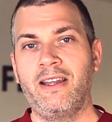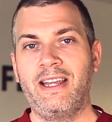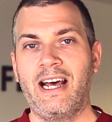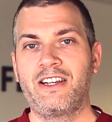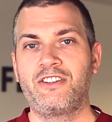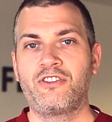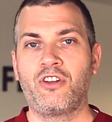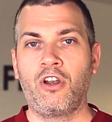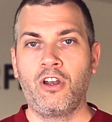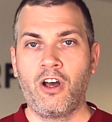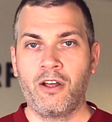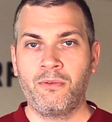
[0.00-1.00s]
analysis a
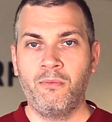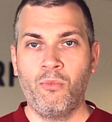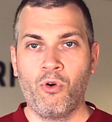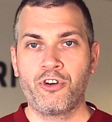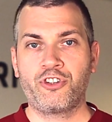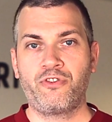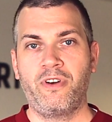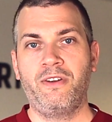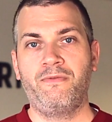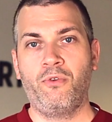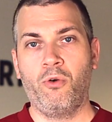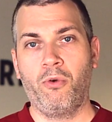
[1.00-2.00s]
lot more
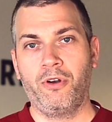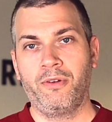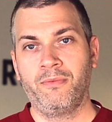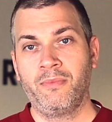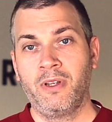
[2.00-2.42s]
straightforward